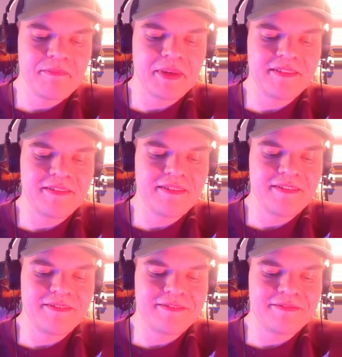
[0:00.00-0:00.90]
But
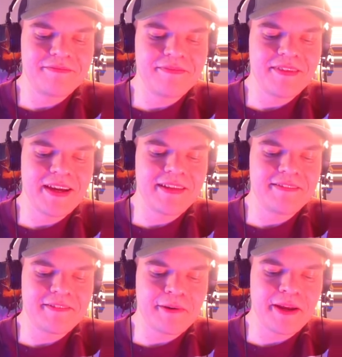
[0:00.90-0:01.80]
I
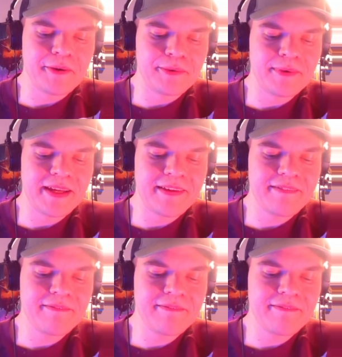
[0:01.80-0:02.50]
try not to like